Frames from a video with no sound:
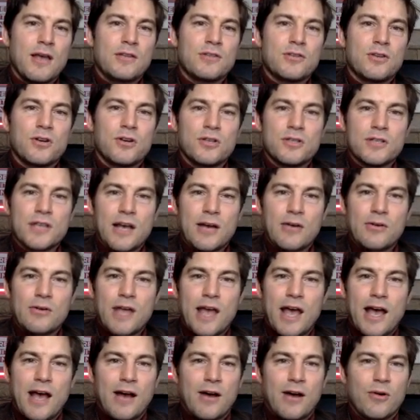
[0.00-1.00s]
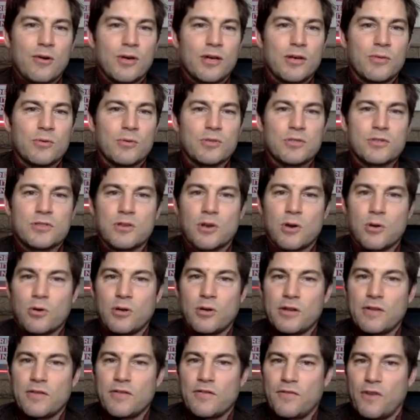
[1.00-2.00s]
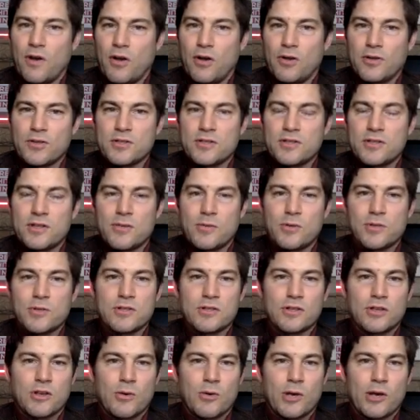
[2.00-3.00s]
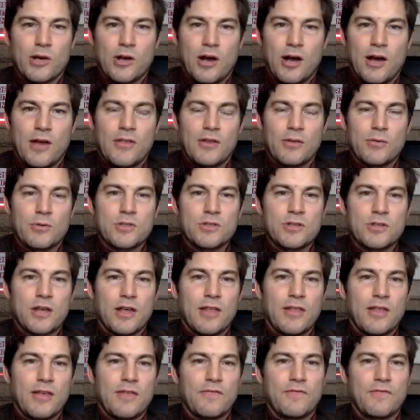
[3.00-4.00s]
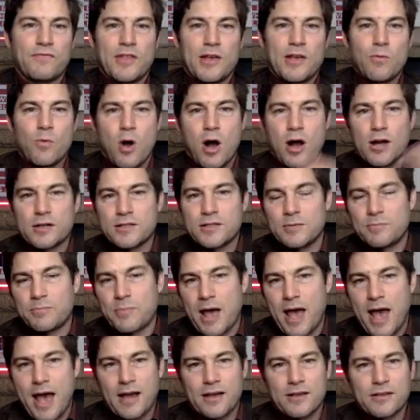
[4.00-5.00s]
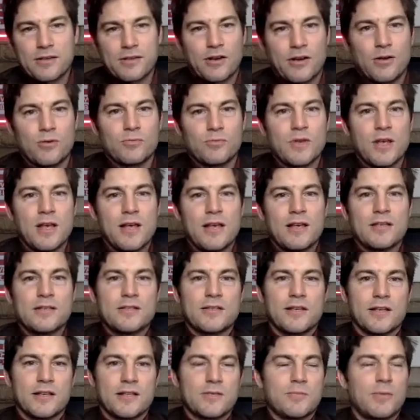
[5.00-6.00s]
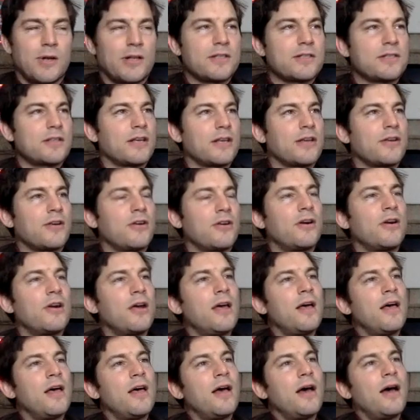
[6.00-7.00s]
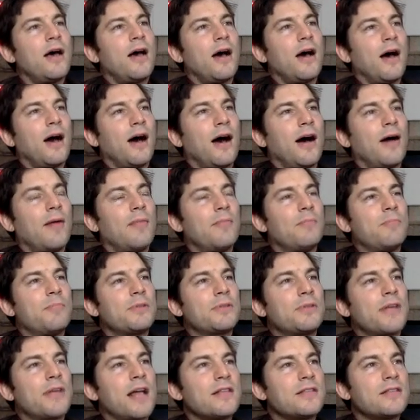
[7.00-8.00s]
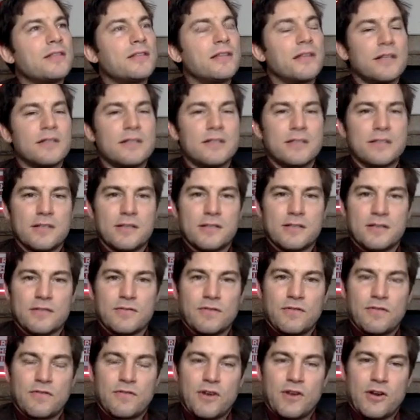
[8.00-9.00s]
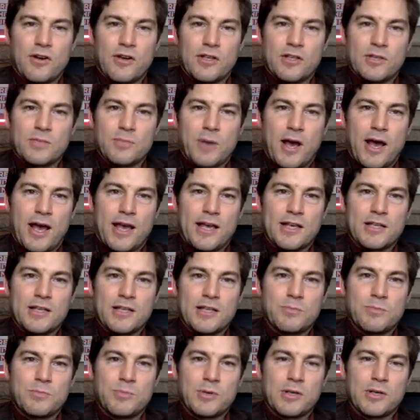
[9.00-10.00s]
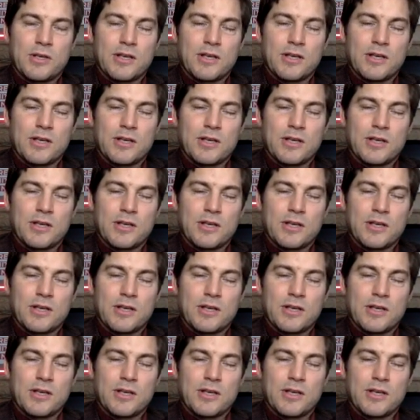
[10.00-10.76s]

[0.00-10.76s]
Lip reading: Turns out now it was totally false. That wasn't going on. There was not, and they walked it back, 6 months later. But that's an instance of nefarious bias because there's,